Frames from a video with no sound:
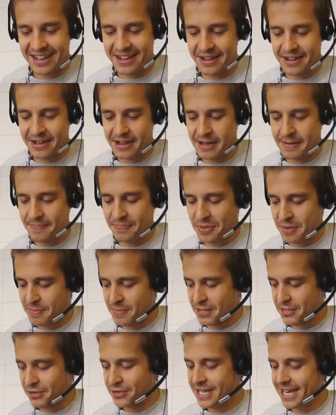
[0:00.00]
Um,
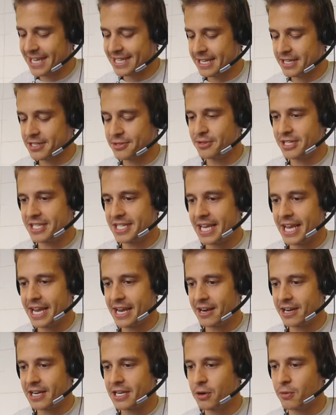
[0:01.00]
but to connect that to his
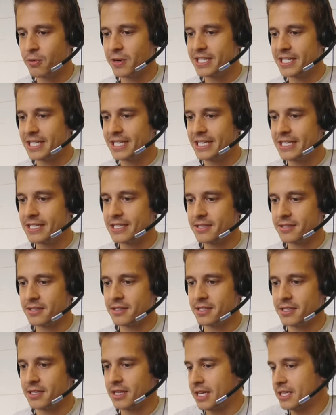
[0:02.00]
gear, he always needs
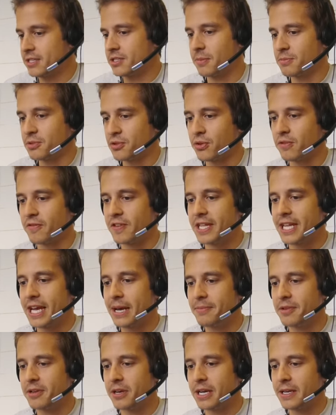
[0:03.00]
like some sort of
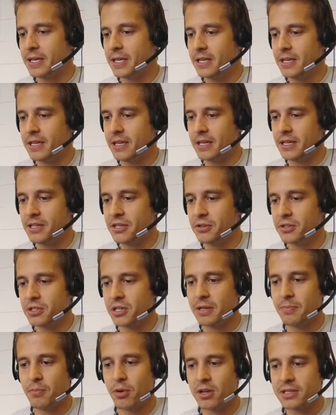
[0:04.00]
adapter, and he,
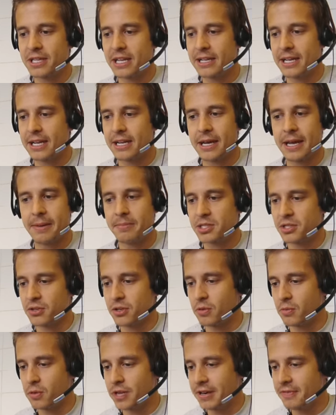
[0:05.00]
usually bought that at
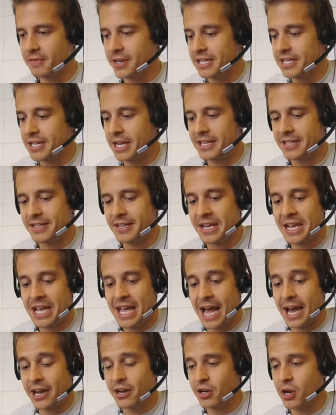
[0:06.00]
Amazon or whatever. And, and
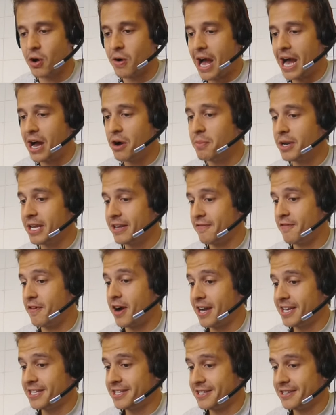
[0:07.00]
I don't know how, but he
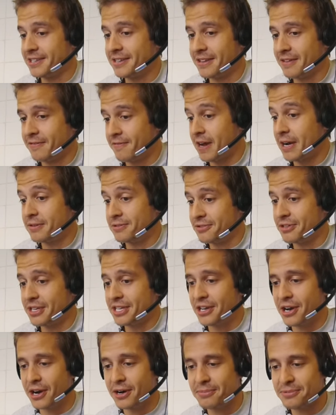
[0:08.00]
find found
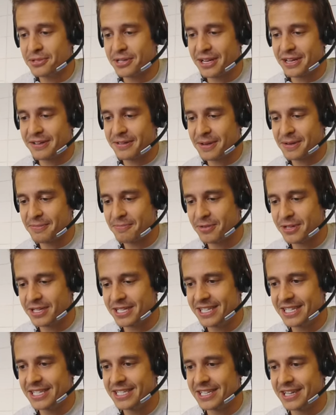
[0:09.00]
3D hubs like uh, pretty
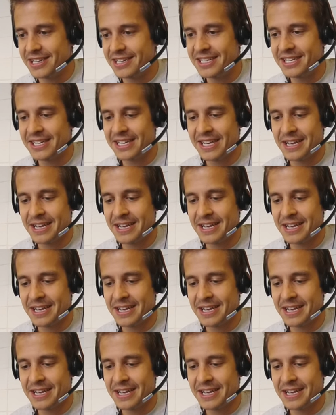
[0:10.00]
easily.